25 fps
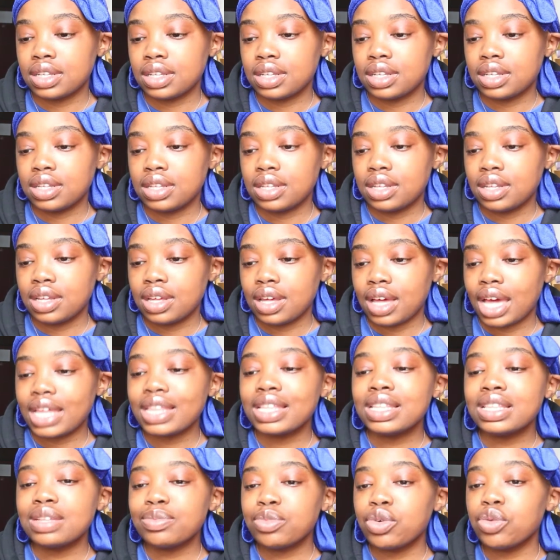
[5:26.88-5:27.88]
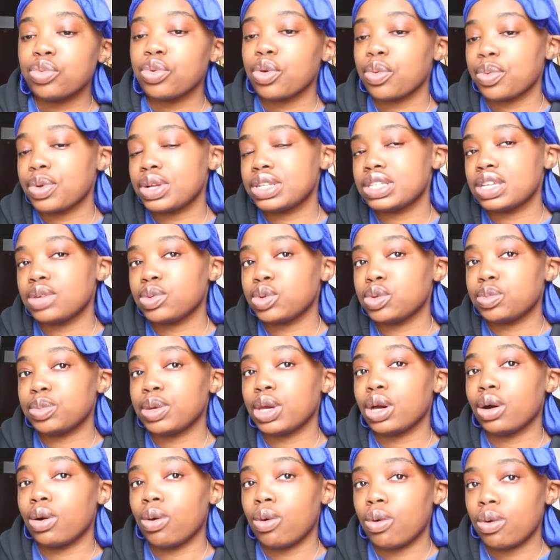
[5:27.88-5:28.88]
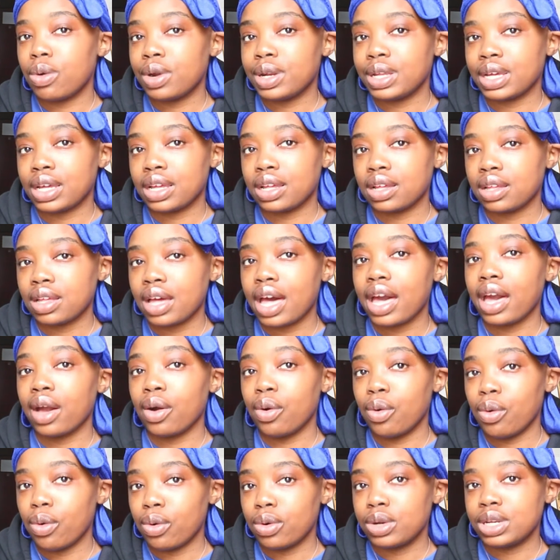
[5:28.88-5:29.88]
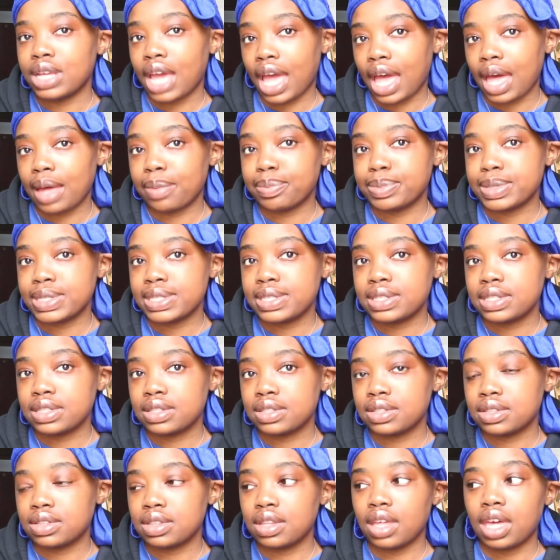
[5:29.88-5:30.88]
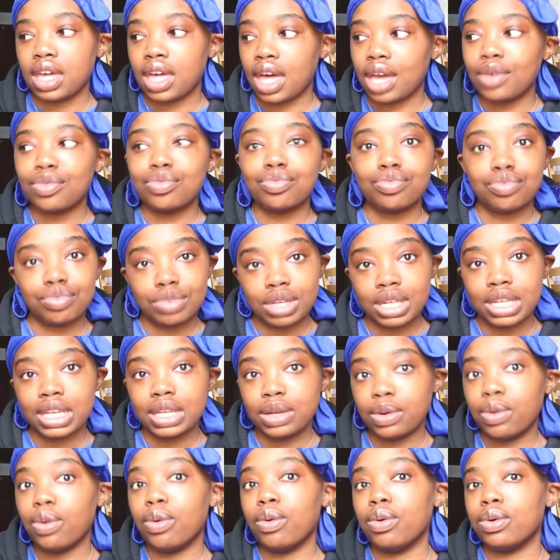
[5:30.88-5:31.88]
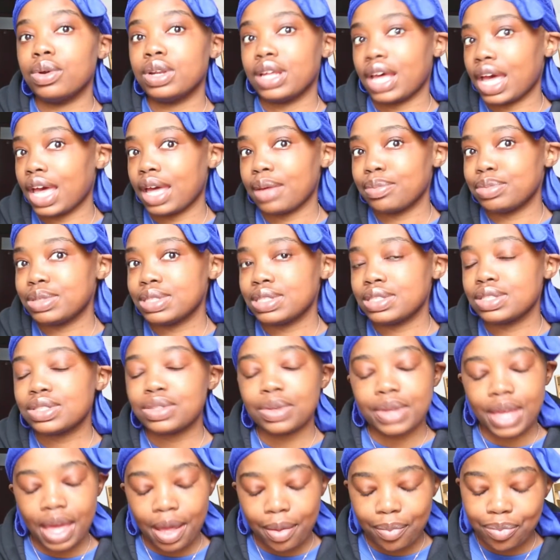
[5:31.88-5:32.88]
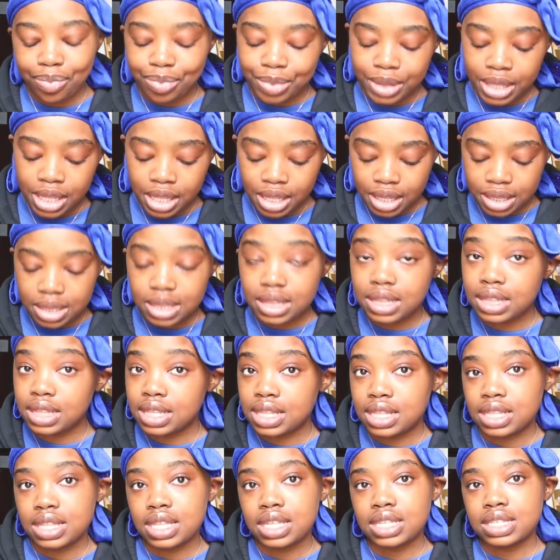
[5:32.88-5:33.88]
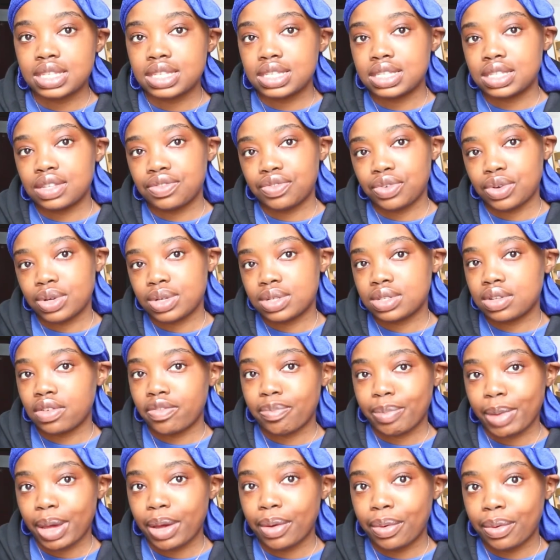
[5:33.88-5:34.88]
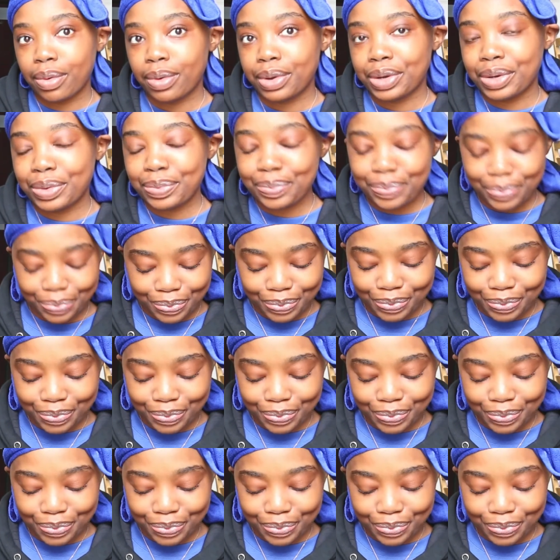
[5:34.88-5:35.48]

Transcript: I think the more appropriate term would be a hoarder. I hoard apps, like I really hoard apps. So yeah, this is the first of my hoard.